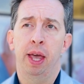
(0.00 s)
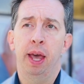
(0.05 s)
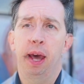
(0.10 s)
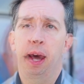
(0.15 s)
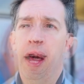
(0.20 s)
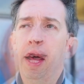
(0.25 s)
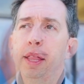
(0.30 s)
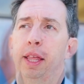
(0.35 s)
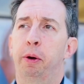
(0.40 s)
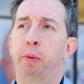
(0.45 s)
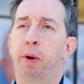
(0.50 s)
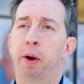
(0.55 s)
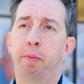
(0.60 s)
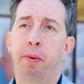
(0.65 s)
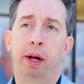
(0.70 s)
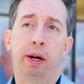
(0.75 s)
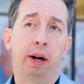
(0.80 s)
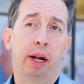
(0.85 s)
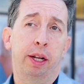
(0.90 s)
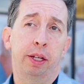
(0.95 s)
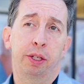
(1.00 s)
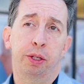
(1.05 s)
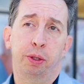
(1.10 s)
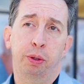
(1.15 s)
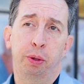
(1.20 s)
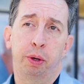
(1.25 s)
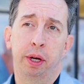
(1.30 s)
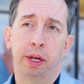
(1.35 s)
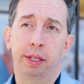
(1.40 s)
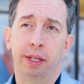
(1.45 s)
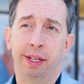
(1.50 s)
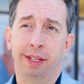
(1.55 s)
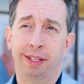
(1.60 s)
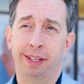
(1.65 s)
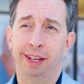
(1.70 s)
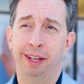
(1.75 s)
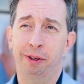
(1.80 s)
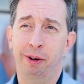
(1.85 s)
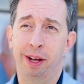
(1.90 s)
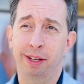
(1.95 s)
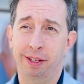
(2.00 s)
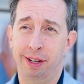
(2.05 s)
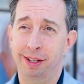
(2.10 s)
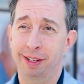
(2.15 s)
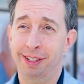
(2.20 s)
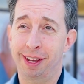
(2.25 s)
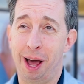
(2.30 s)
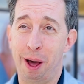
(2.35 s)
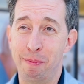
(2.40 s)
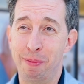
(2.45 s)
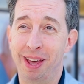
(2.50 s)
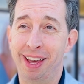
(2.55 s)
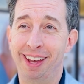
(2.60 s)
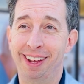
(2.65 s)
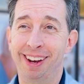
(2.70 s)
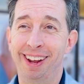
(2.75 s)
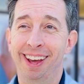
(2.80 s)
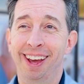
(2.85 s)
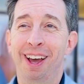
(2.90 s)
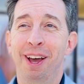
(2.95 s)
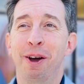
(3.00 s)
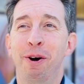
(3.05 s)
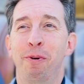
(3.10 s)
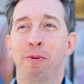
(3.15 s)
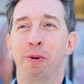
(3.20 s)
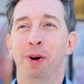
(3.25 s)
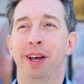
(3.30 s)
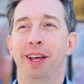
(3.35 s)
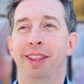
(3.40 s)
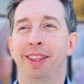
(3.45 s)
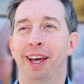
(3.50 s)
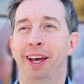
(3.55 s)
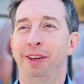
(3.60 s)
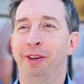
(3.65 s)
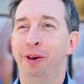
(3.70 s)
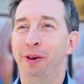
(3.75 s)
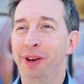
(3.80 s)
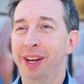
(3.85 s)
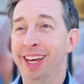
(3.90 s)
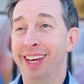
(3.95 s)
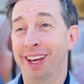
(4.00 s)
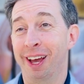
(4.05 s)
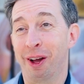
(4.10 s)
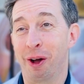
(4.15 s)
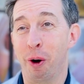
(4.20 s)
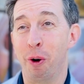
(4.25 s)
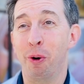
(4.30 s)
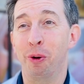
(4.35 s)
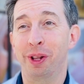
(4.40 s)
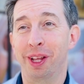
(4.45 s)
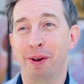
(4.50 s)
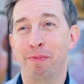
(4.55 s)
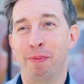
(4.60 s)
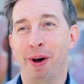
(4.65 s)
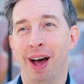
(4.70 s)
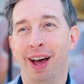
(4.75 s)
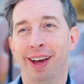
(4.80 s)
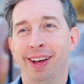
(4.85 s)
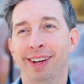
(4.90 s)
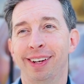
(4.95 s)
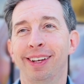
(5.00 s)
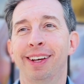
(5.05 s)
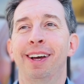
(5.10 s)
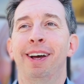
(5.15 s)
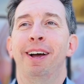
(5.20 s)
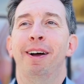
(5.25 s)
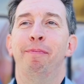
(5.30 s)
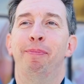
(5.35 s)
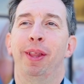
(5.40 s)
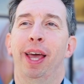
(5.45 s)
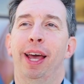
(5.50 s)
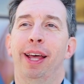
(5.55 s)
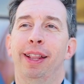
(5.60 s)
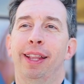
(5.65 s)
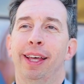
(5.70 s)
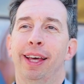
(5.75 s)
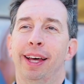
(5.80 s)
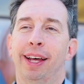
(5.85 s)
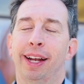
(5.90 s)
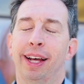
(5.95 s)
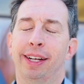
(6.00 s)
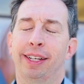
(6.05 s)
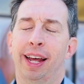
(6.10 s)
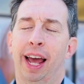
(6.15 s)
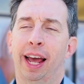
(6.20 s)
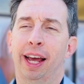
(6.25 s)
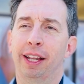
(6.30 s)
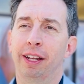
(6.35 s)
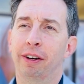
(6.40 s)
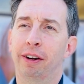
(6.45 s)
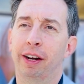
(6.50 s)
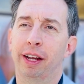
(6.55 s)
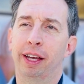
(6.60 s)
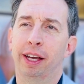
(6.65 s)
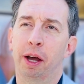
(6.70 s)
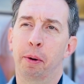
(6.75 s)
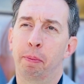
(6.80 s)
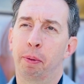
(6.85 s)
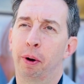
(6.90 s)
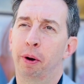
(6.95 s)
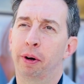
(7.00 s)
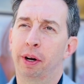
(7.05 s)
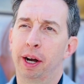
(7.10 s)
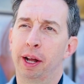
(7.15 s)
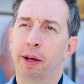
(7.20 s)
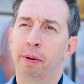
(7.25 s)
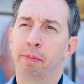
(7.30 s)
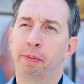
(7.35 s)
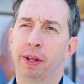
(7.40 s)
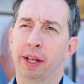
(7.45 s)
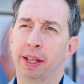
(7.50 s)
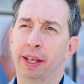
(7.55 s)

I think one of my greatest joys is seeing residents come in with a unique goal in mind and then tailoring a program to